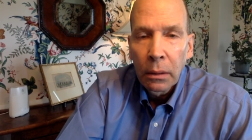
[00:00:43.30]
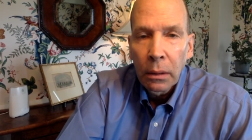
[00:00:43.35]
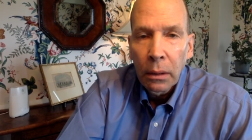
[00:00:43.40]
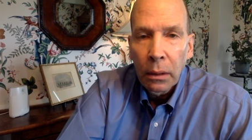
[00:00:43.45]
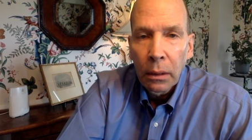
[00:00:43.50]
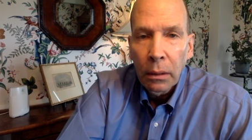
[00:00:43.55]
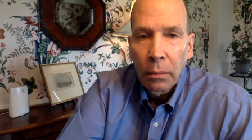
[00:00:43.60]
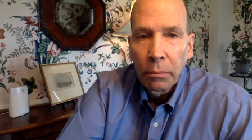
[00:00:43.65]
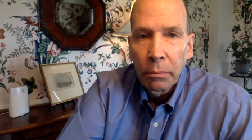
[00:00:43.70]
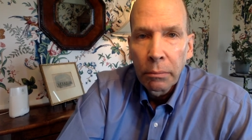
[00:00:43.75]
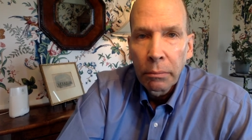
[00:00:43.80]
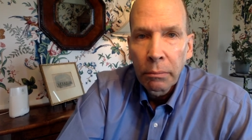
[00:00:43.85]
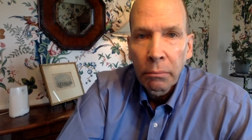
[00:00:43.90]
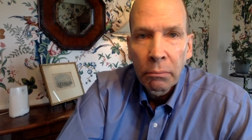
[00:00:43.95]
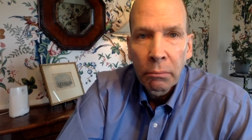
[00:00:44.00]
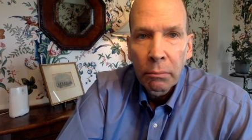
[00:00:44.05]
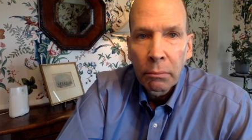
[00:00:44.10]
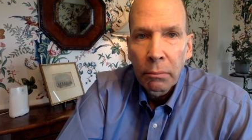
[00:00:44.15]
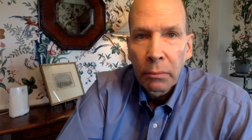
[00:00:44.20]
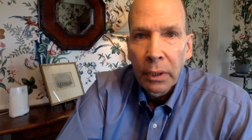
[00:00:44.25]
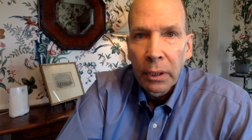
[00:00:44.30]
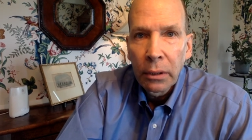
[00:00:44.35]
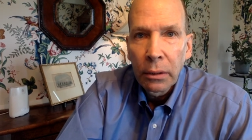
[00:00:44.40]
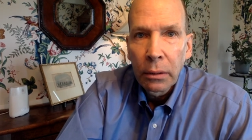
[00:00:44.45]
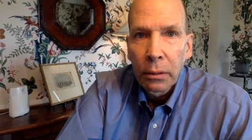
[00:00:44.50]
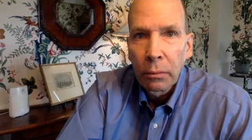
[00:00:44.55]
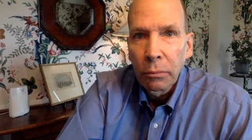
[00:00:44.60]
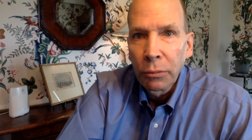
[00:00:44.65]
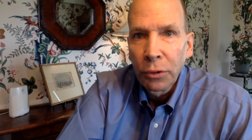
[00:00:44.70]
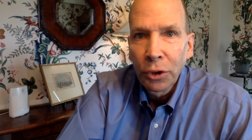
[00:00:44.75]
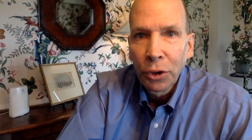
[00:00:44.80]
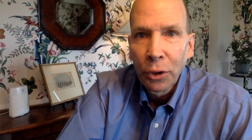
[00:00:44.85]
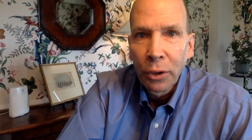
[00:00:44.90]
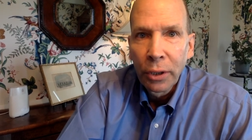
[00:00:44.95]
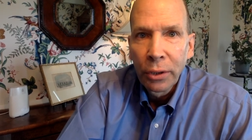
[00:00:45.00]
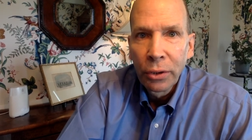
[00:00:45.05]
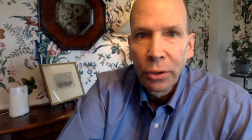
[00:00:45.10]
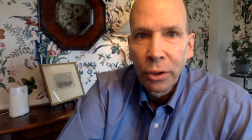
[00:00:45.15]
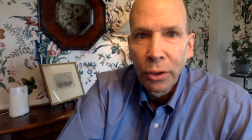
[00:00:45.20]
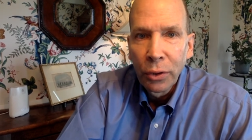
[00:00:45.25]
um, they
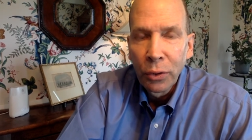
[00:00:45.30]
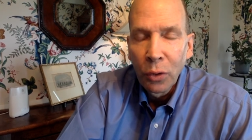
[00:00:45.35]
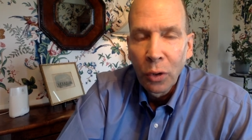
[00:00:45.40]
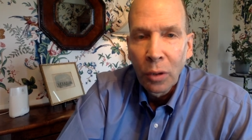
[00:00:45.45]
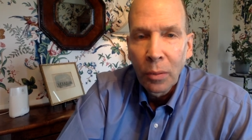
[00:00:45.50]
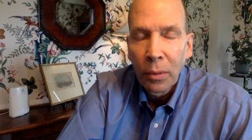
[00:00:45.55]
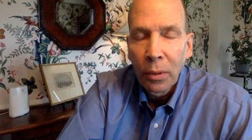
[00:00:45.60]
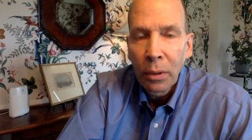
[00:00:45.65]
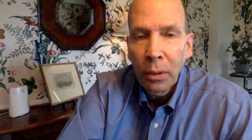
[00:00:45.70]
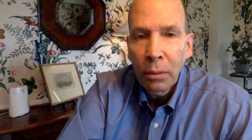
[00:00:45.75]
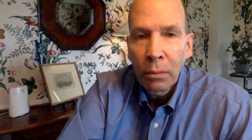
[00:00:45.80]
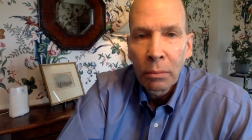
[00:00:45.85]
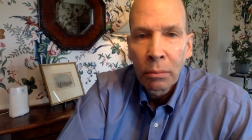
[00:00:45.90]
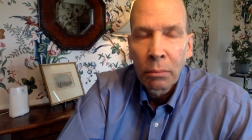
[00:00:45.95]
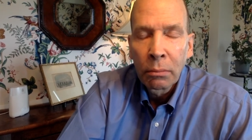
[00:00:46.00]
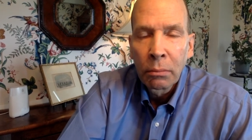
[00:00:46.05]
return to normal.